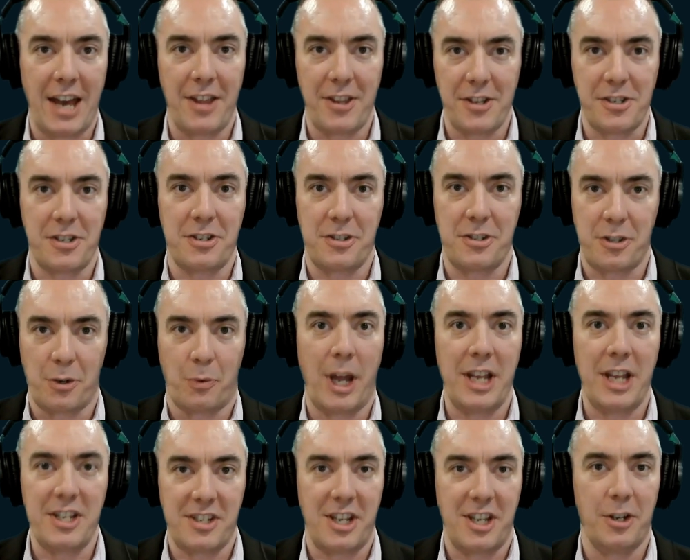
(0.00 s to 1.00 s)
this is the
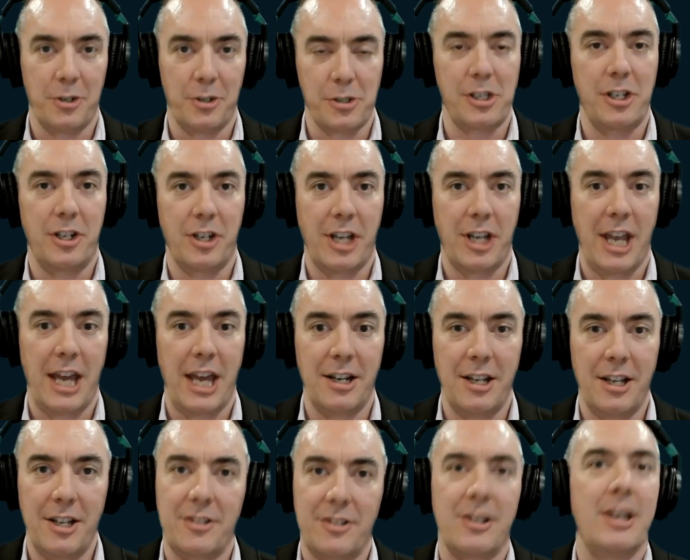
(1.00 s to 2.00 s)
right sales leader
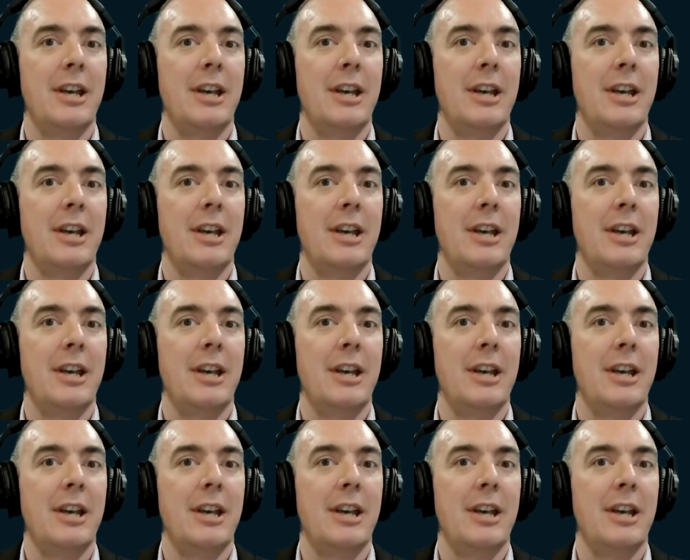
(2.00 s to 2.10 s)
candidate,